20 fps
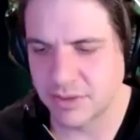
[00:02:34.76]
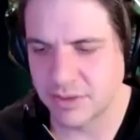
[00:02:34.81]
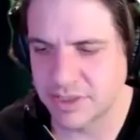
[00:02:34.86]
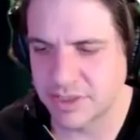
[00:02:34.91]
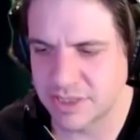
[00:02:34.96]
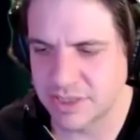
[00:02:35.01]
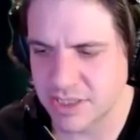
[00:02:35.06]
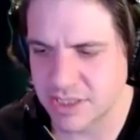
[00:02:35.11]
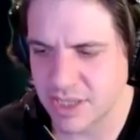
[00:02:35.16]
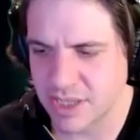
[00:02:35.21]

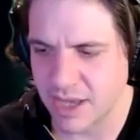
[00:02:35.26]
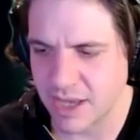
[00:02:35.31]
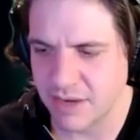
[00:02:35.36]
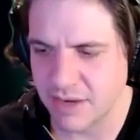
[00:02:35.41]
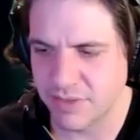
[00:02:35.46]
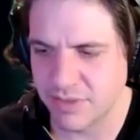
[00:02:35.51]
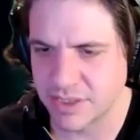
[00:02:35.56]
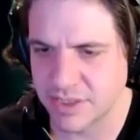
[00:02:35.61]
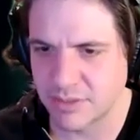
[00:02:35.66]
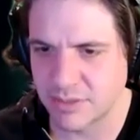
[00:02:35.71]
it's just kind
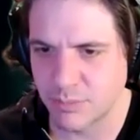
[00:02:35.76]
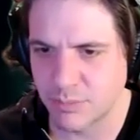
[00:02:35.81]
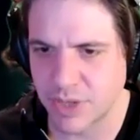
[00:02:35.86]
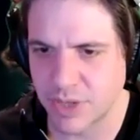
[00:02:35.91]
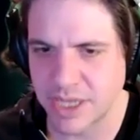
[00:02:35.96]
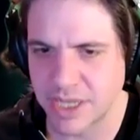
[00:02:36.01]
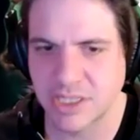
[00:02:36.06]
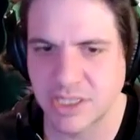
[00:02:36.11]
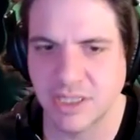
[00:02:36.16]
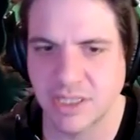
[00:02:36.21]
of this
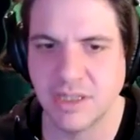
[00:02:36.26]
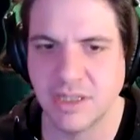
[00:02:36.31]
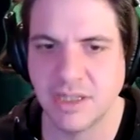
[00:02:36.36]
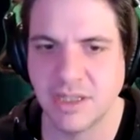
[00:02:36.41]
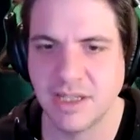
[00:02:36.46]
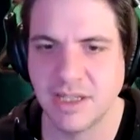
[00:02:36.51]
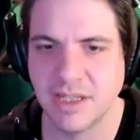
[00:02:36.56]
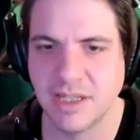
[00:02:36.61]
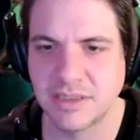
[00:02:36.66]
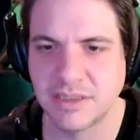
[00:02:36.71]
impression
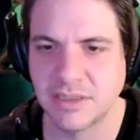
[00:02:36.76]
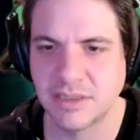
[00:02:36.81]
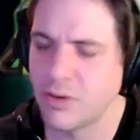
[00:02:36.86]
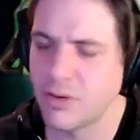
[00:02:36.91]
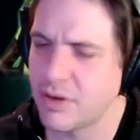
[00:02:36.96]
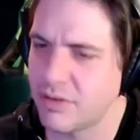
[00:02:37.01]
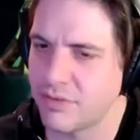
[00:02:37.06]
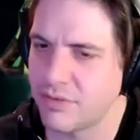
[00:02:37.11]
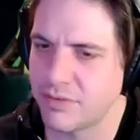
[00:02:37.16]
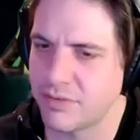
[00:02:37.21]
that
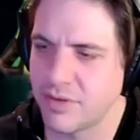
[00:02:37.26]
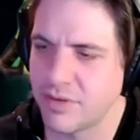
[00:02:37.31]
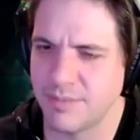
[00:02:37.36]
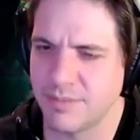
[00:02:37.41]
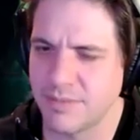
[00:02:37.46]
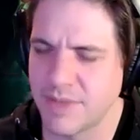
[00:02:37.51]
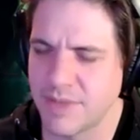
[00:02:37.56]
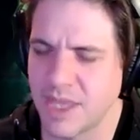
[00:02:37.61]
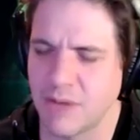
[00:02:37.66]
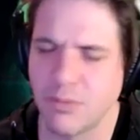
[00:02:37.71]
sort of
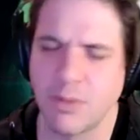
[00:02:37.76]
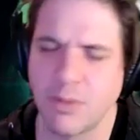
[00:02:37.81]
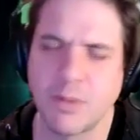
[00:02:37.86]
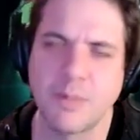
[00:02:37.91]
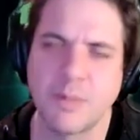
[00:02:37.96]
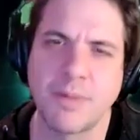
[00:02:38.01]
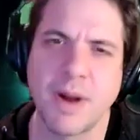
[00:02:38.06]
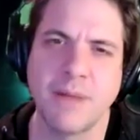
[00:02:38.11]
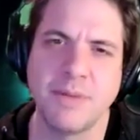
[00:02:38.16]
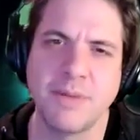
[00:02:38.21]
Ken
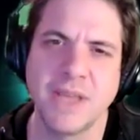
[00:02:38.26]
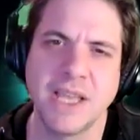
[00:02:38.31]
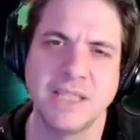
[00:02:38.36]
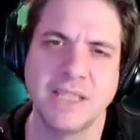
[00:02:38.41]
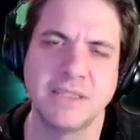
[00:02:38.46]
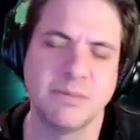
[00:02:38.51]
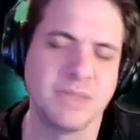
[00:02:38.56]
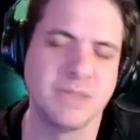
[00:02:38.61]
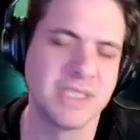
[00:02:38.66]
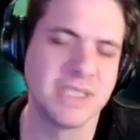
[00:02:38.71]
Wilber
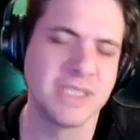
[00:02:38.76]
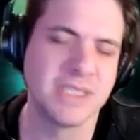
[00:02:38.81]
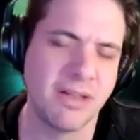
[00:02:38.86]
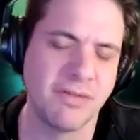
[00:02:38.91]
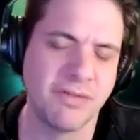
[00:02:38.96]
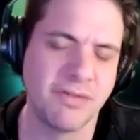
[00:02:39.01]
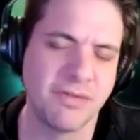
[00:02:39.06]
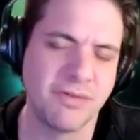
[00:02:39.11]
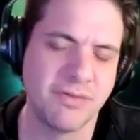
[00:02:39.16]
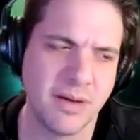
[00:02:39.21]
propagates
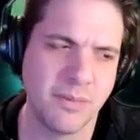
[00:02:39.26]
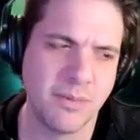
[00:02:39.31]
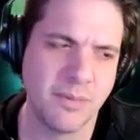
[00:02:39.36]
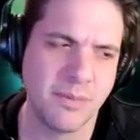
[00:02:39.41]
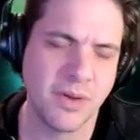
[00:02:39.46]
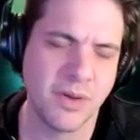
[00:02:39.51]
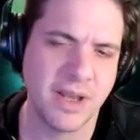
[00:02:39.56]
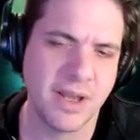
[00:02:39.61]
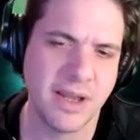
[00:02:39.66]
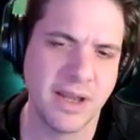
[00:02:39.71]
himself
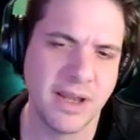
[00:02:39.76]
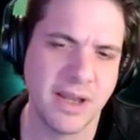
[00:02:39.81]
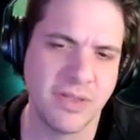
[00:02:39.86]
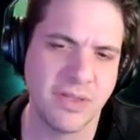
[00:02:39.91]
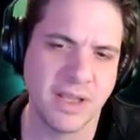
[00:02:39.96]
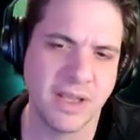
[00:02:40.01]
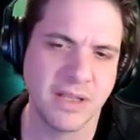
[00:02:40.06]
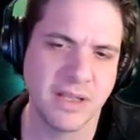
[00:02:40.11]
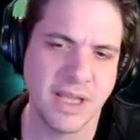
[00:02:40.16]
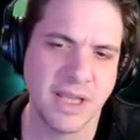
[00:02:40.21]
more than
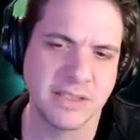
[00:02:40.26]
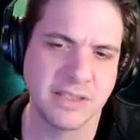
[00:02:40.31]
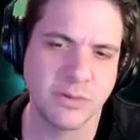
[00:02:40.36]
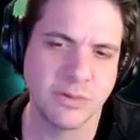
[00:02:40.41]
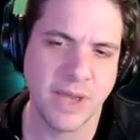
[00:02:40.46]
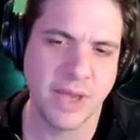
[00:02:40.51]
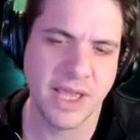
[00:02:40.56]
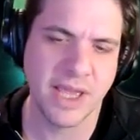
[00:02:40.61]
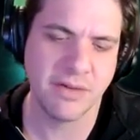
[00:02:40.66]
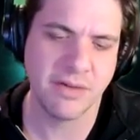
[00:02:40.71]
anything as a
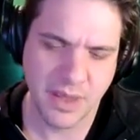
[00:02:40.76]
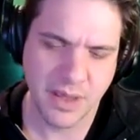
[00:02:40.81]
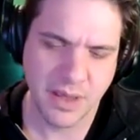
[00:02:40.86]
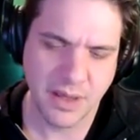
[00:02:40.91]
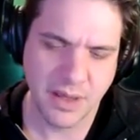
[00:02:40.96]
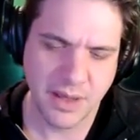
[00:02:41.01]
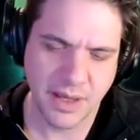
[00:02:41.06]
way of,